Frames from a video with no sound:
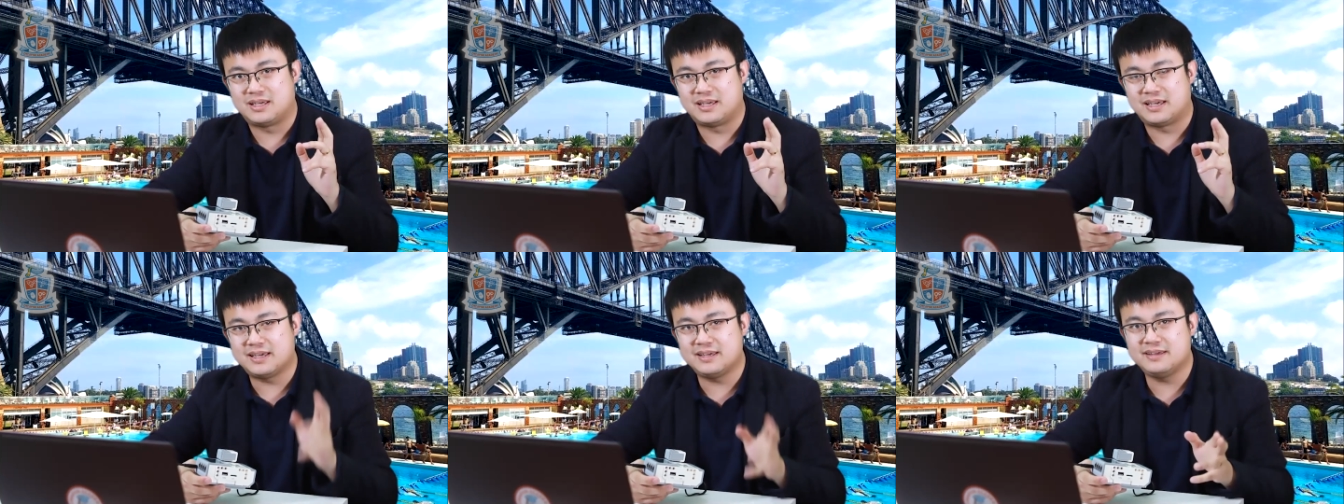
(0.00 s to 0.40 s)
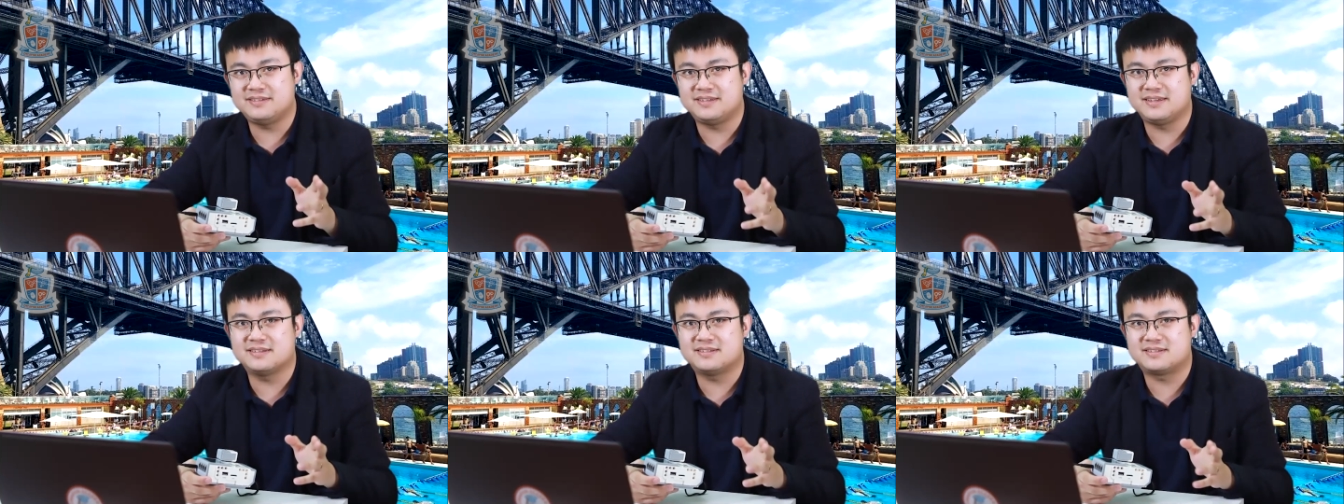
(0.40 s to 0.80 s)

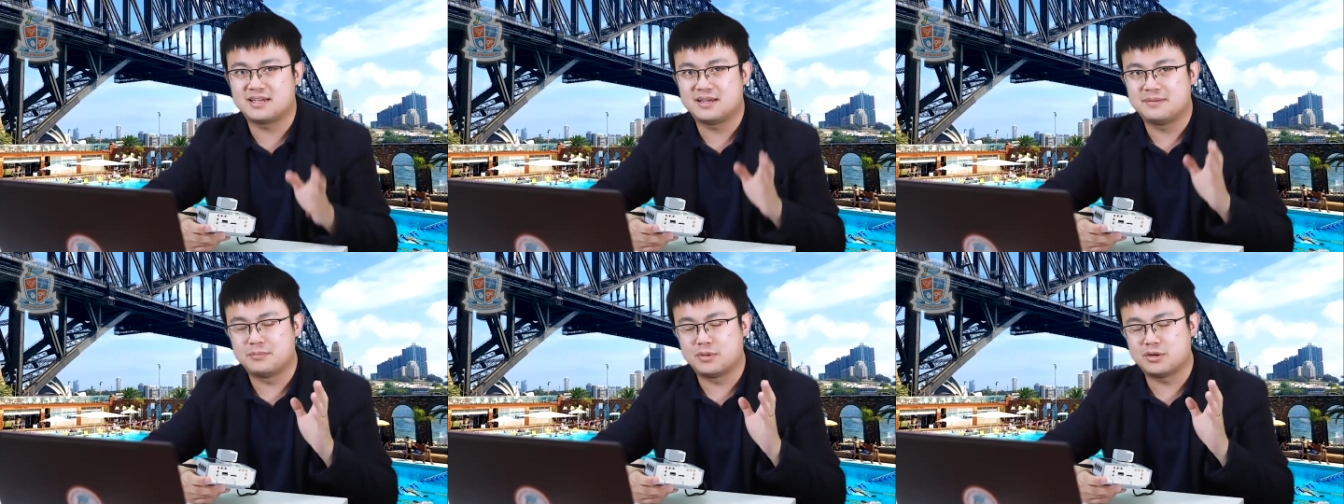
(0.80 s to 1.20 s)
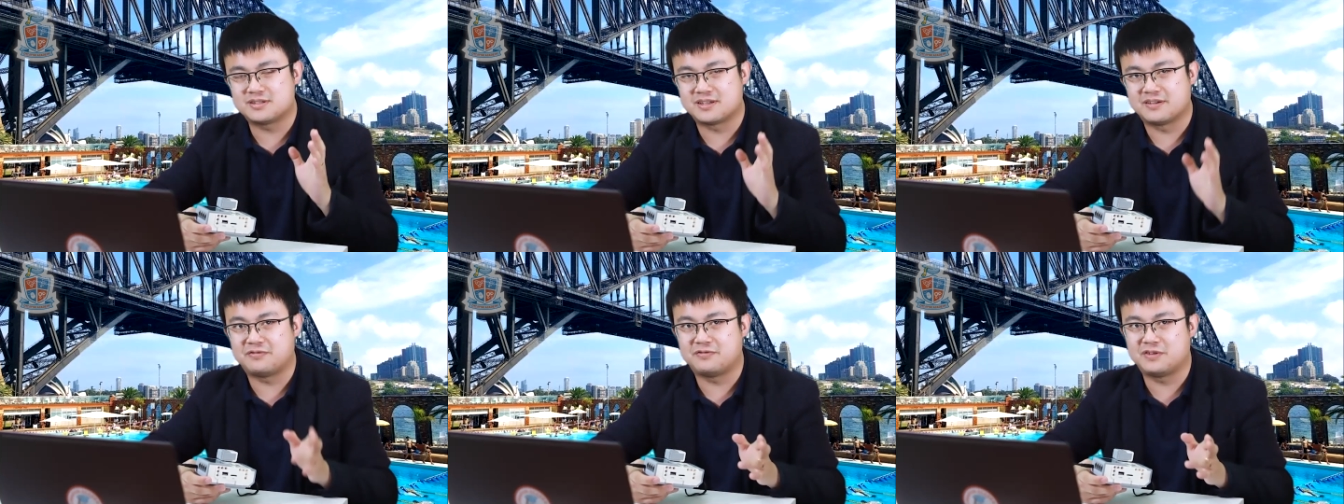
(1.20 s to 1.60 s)
easiest,
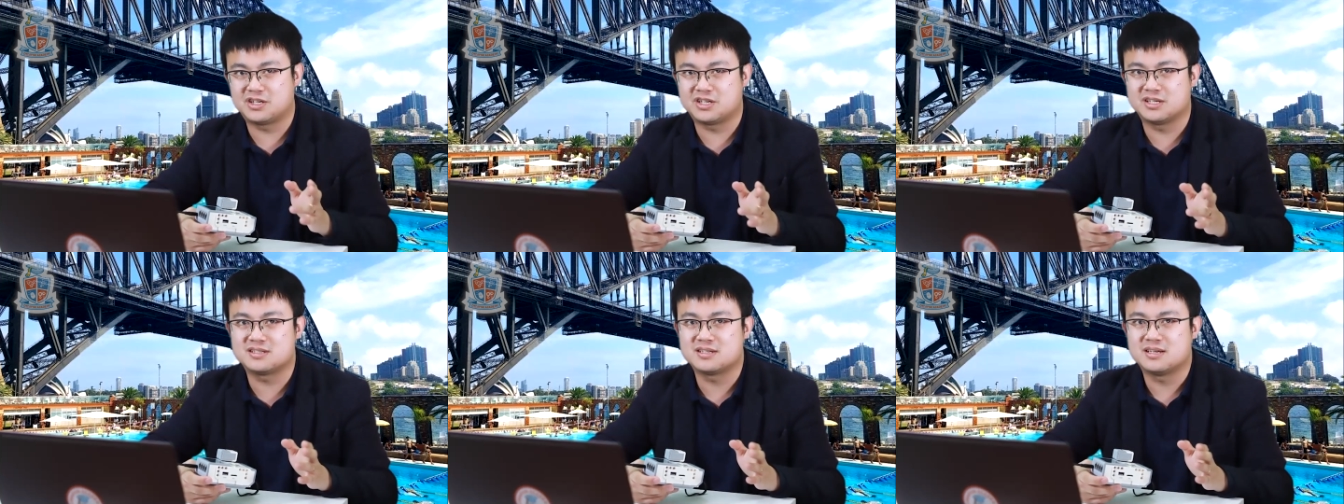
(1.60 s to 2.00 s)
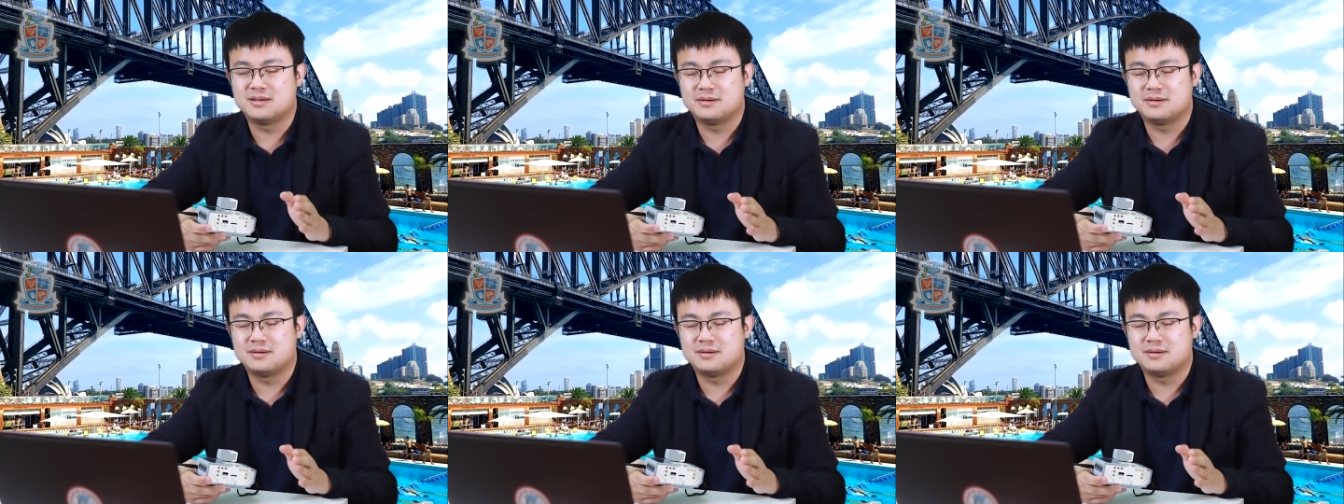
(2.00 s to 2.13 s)
most efficient,